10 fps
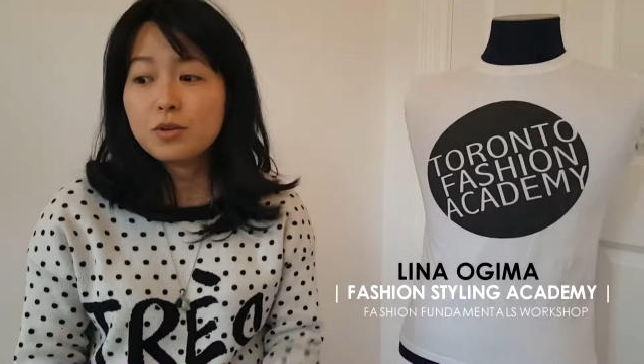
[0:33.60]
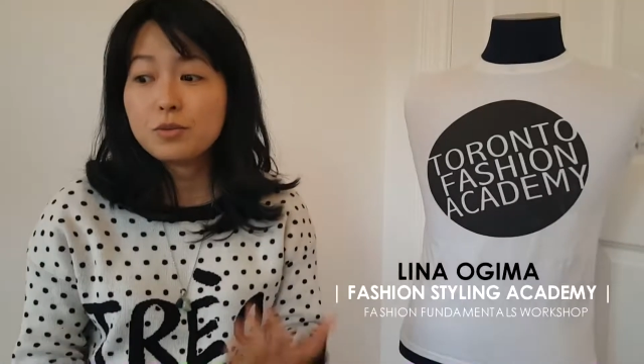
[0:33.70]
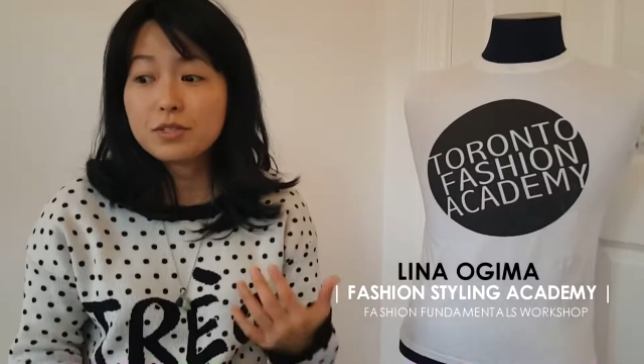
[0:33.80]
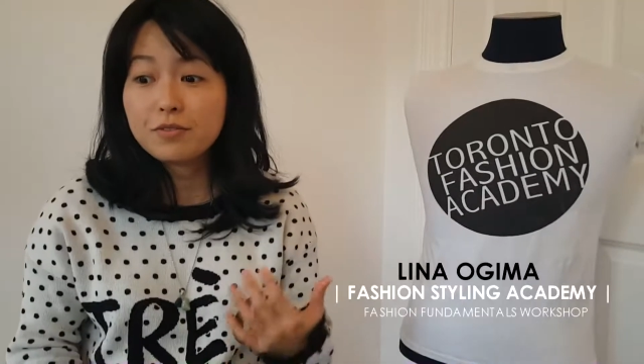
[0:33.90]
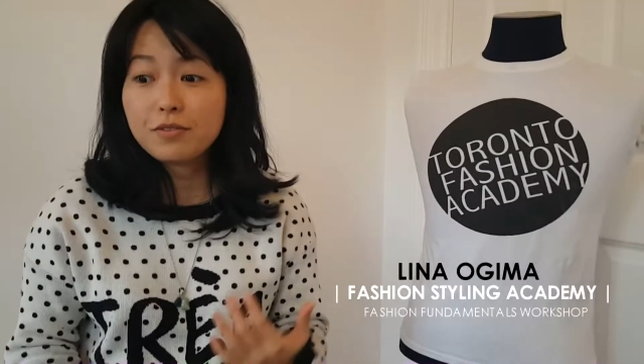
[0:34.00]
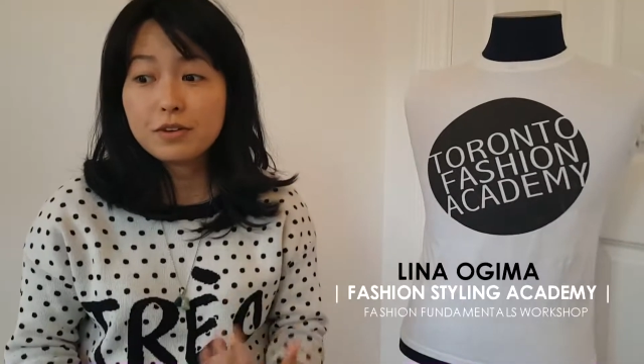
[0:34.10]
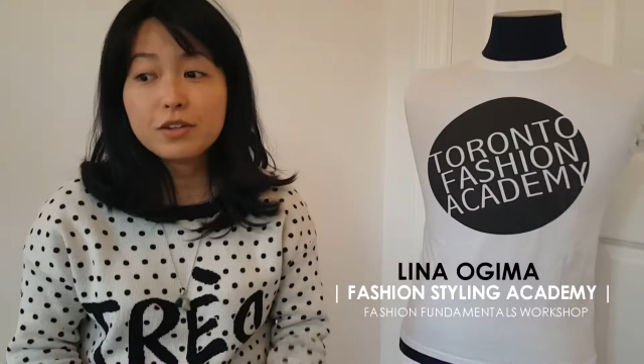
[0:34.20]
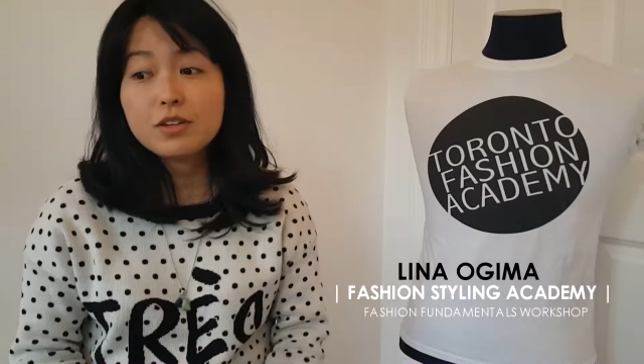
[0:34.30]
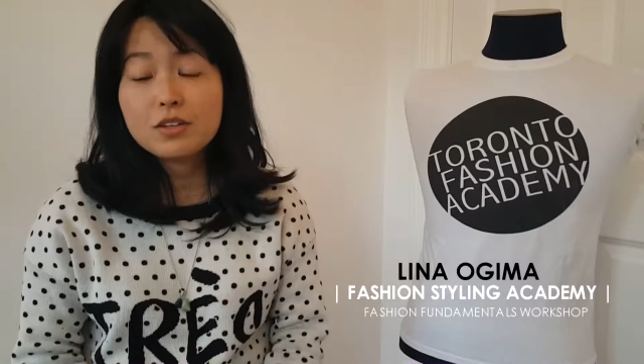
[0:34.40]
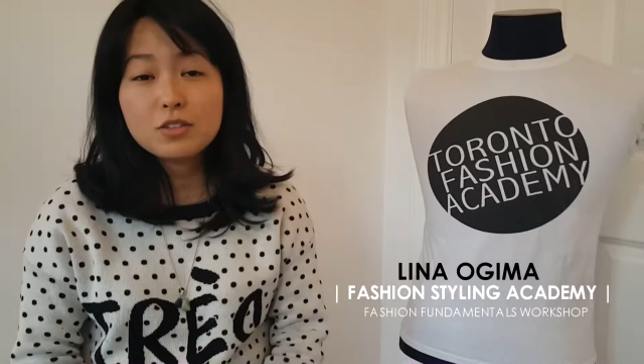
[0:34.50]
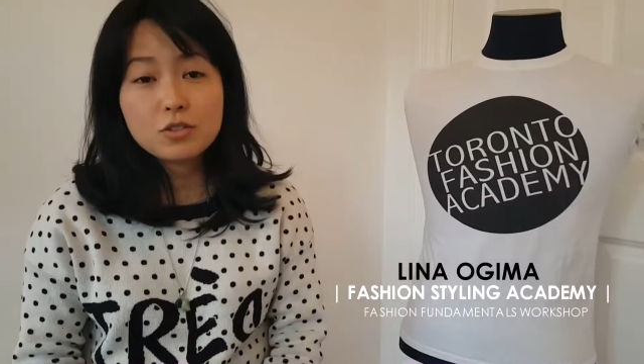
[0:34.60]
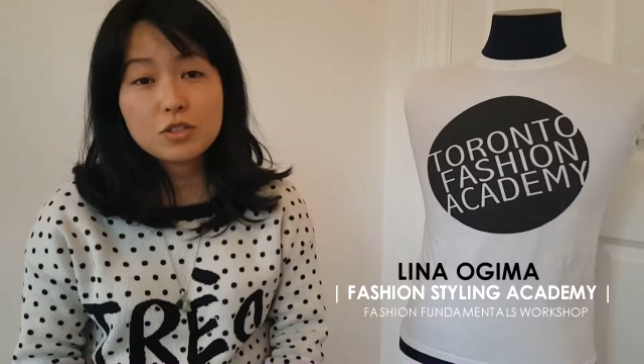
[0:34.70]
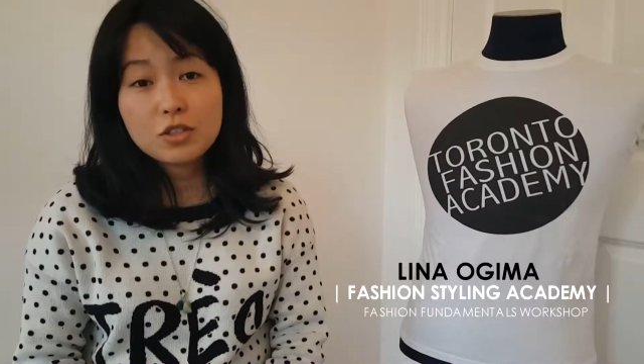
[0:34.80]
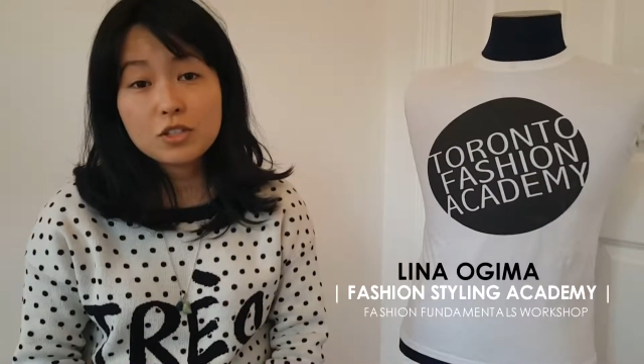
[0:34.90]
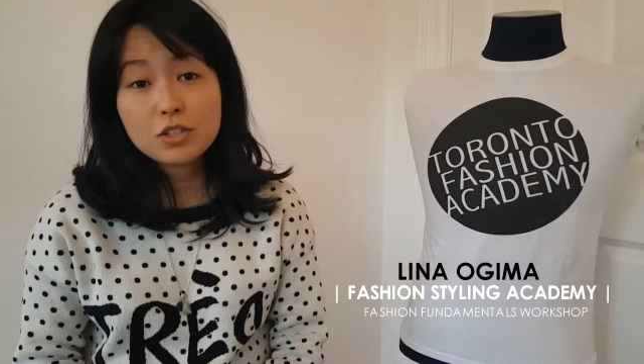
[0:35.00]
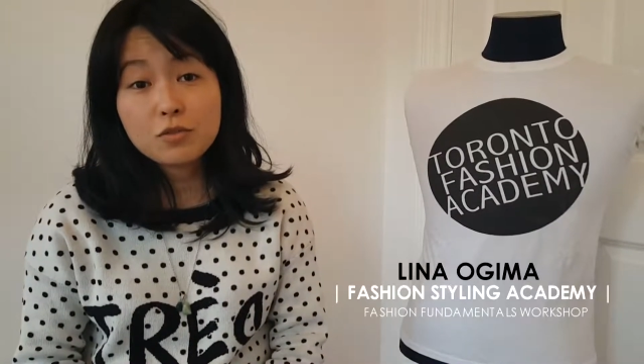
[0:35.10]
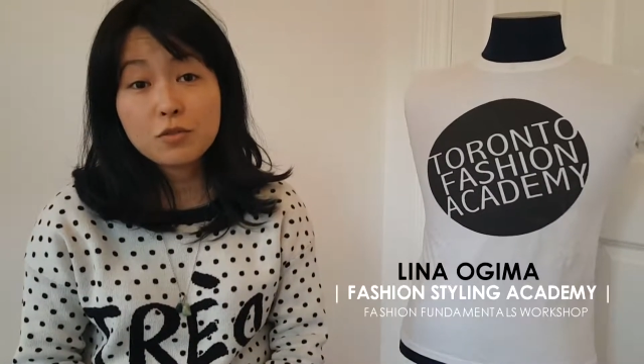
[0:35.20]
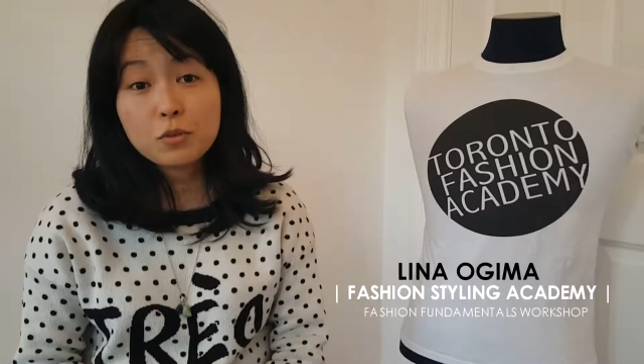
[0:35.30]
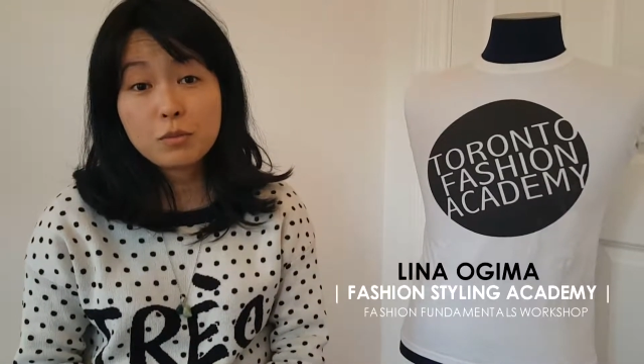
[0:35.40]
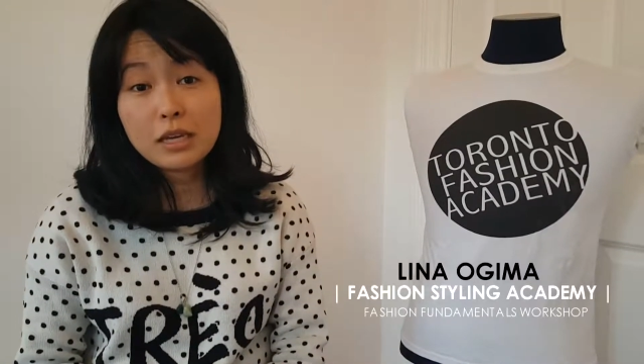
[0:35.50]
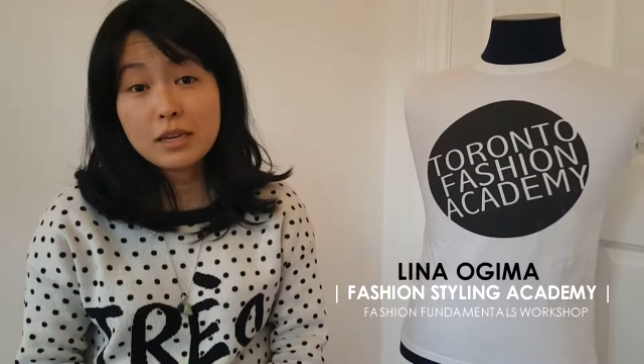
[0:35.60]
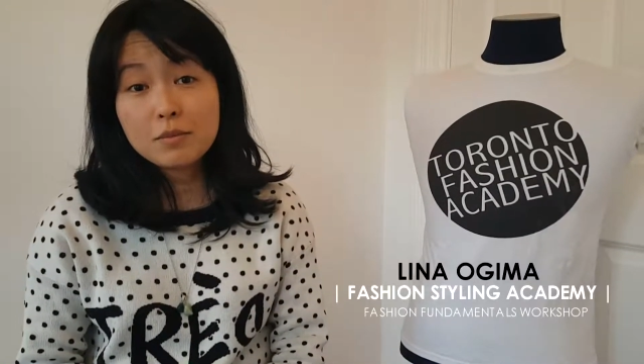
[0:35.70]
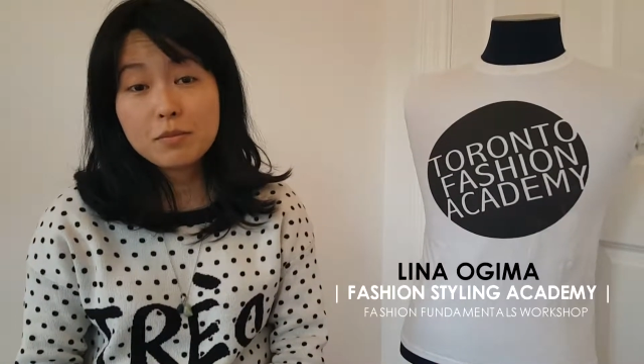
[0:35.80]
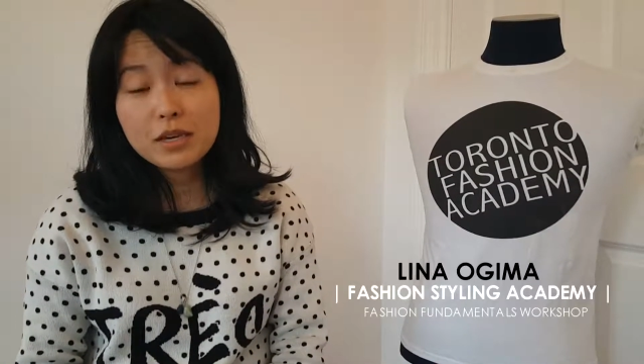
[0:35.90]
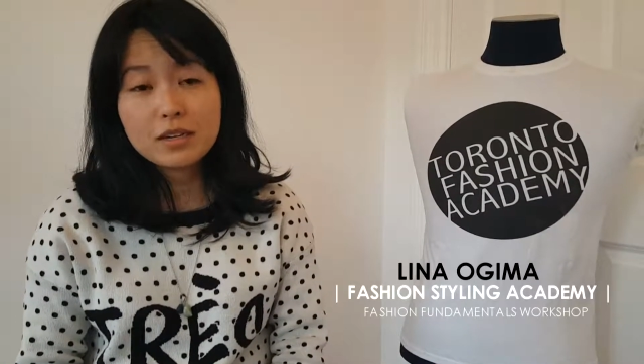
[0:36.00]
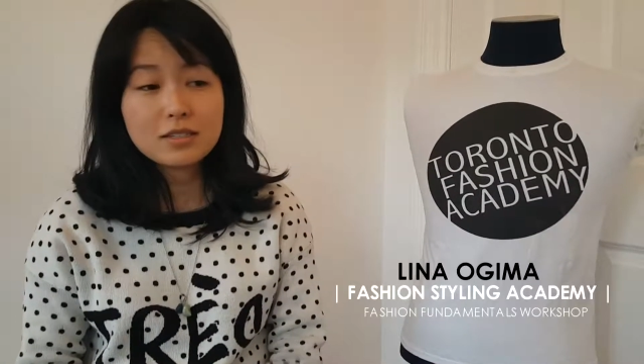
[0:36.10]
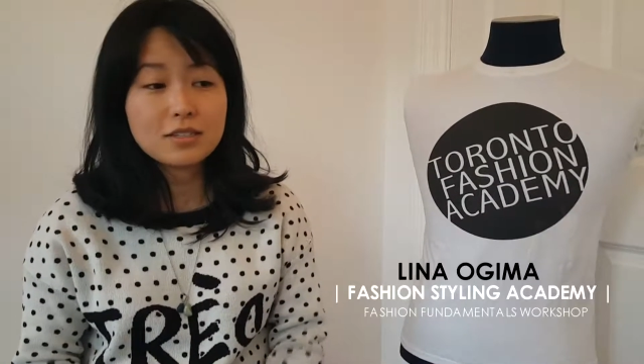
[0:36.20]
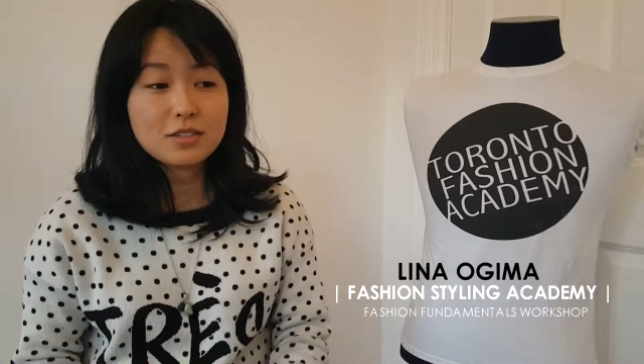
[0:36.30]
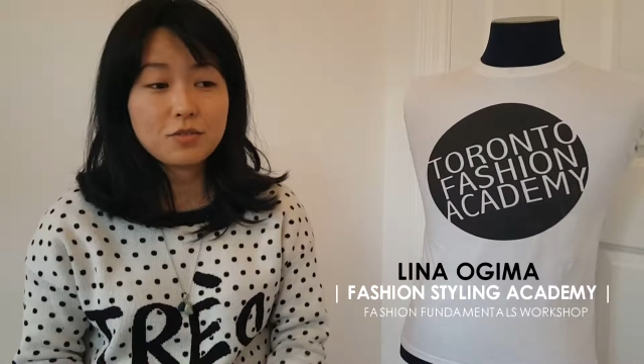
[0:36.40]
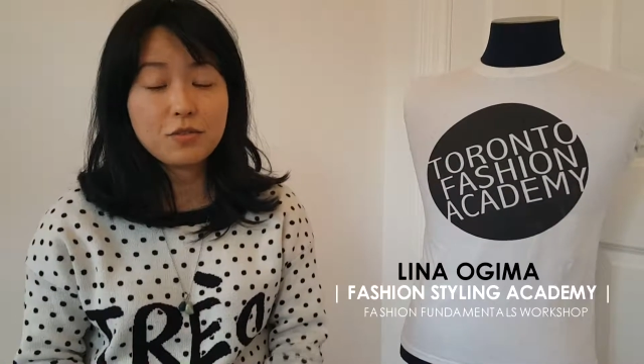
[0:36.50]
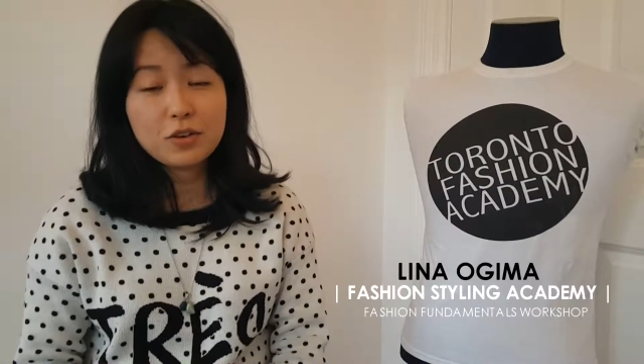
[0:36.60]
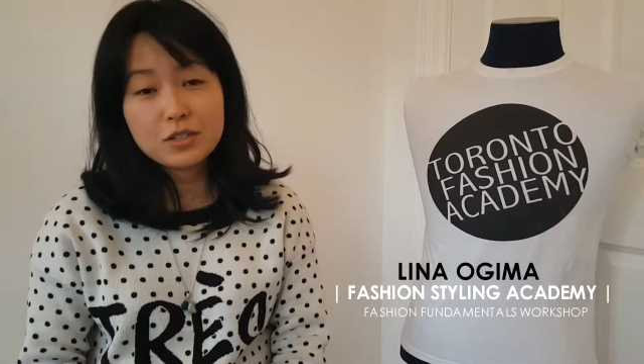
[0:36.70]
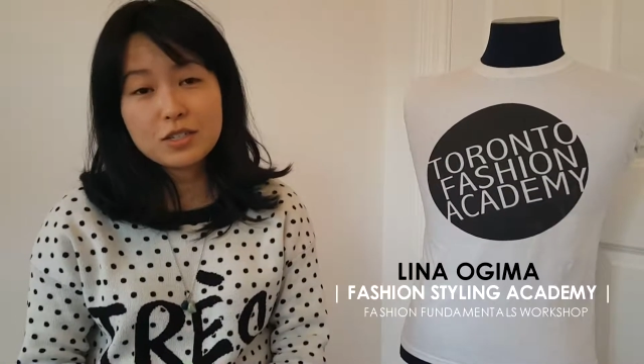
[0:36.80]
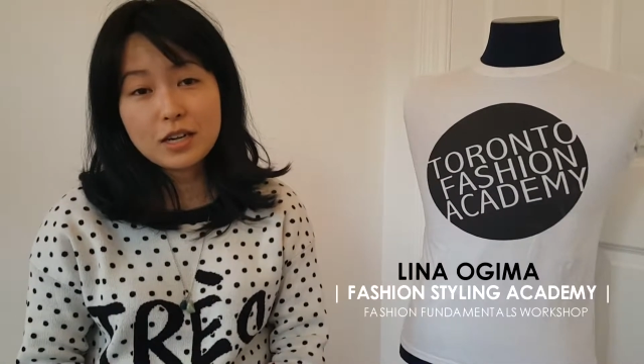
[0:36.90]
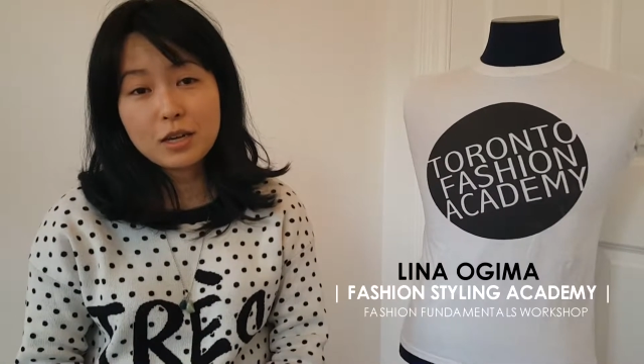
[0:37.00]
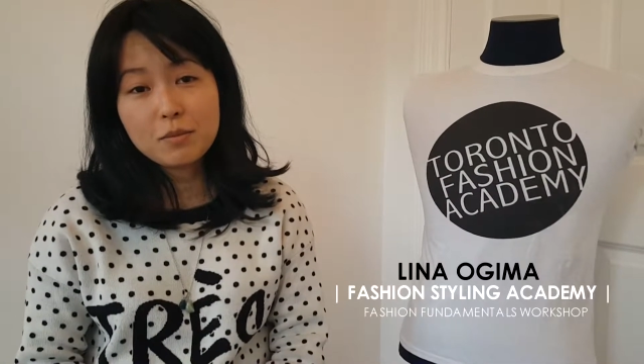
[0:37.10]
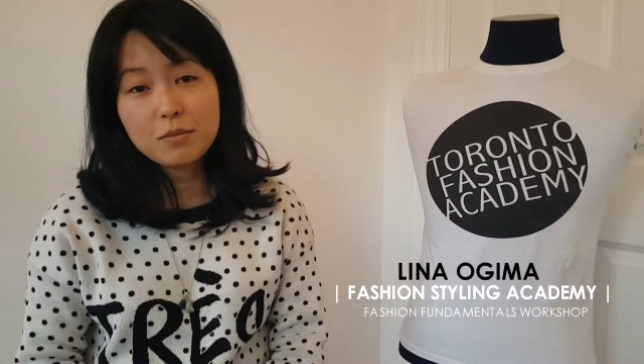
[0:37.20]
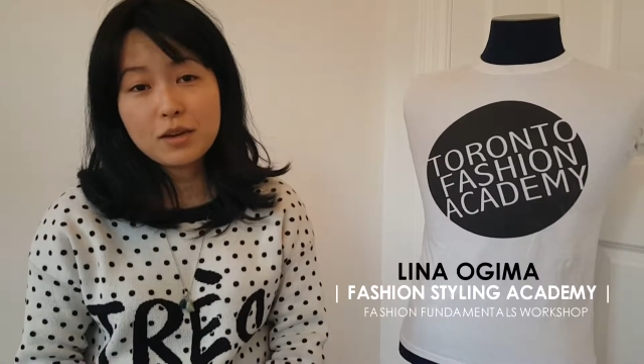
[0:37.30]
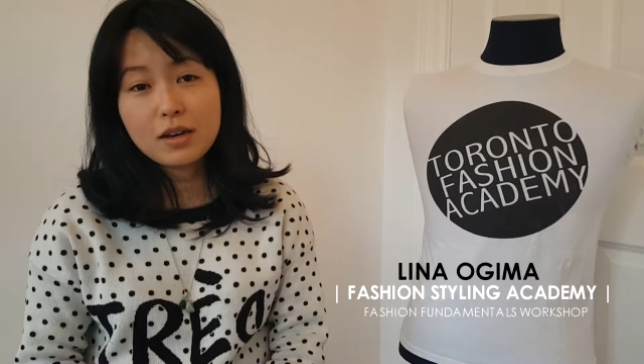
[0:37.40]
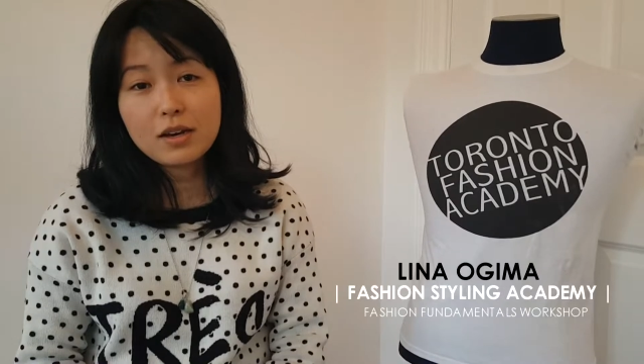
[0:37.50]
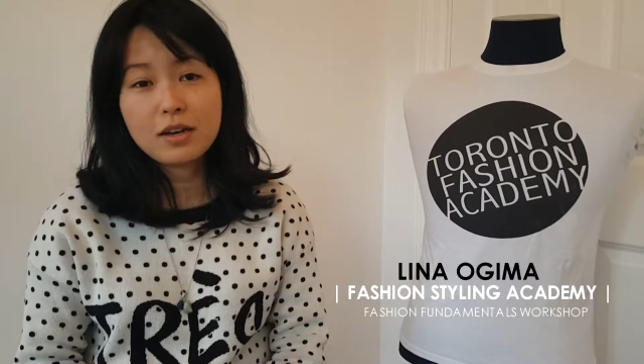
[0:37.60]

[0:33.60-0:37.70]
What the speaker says: was a very good introduction for me because it's the first time I